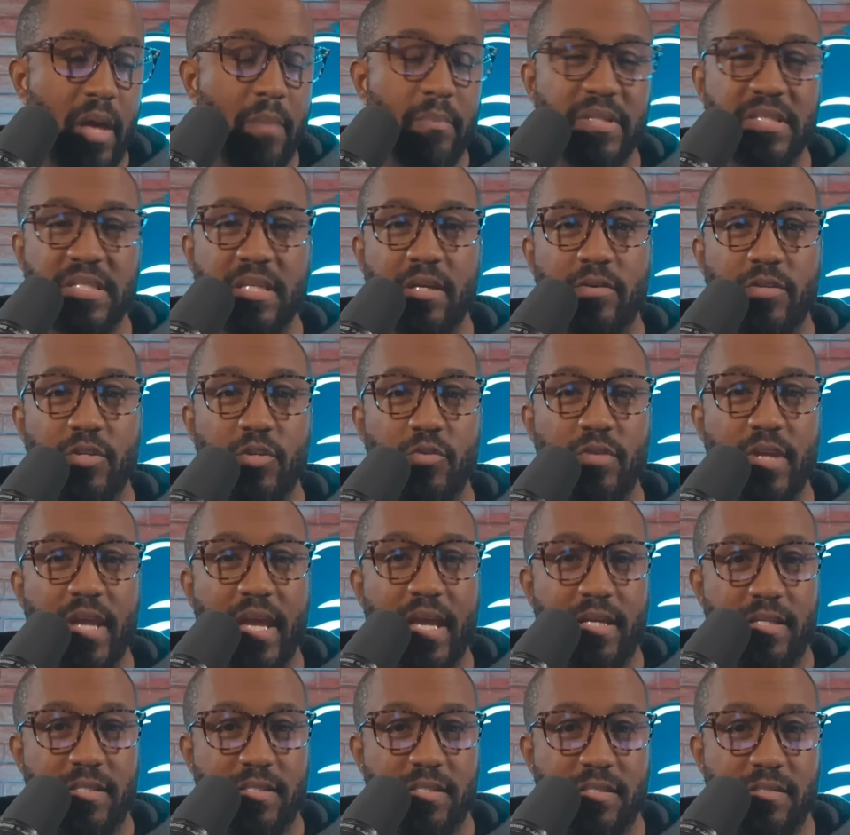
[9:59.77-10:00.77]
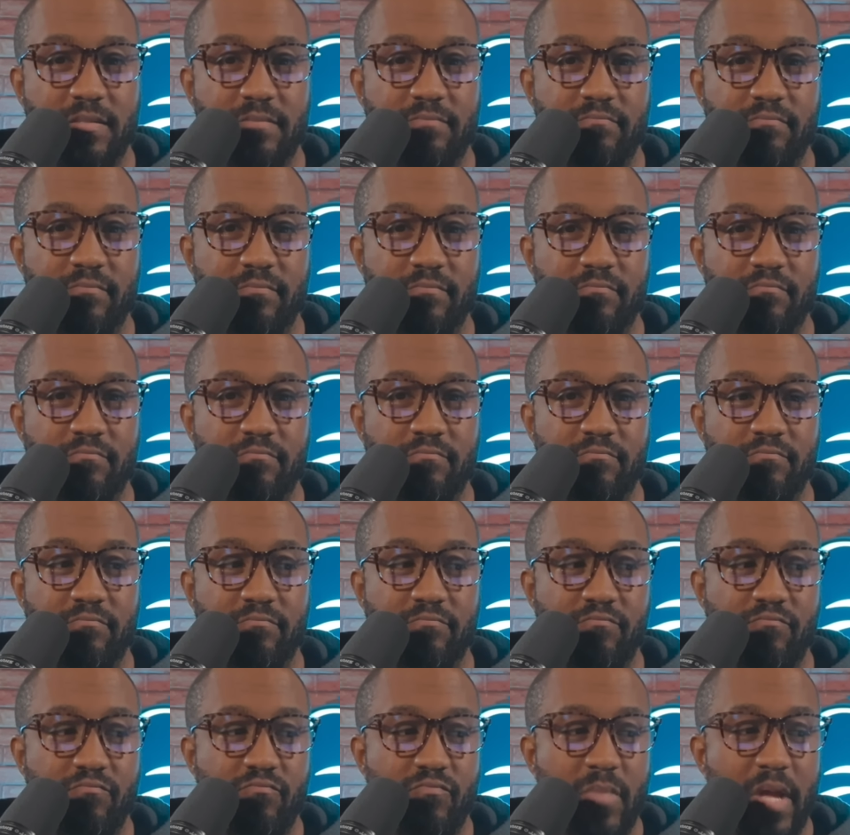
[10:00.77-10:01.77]
I'm gonna tell you yes.
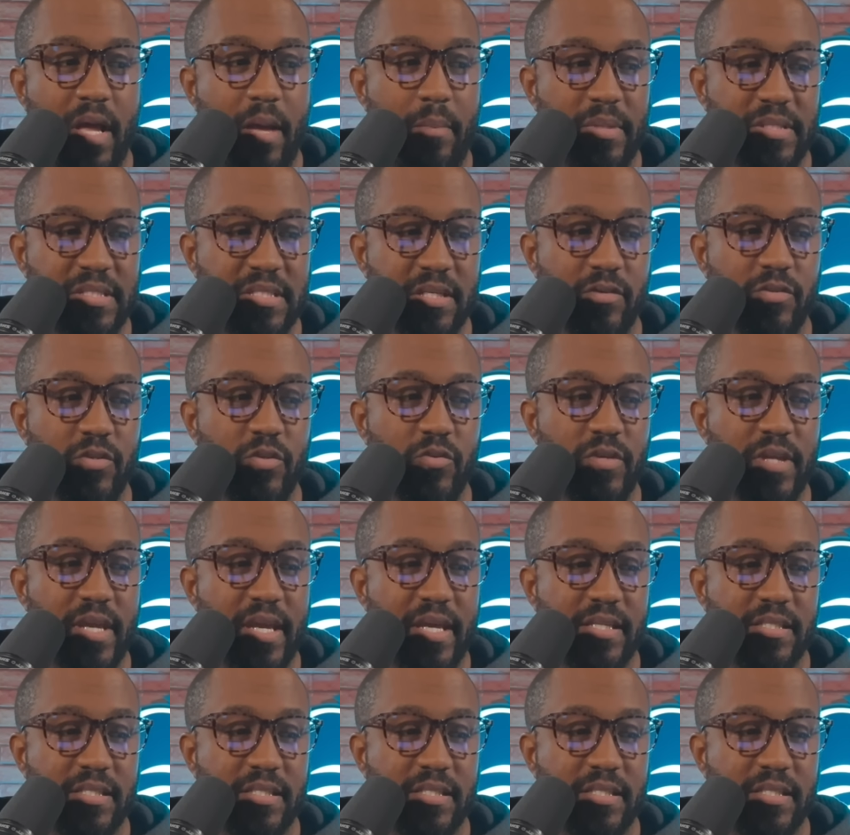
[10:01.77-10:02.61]
I'm gonna tell you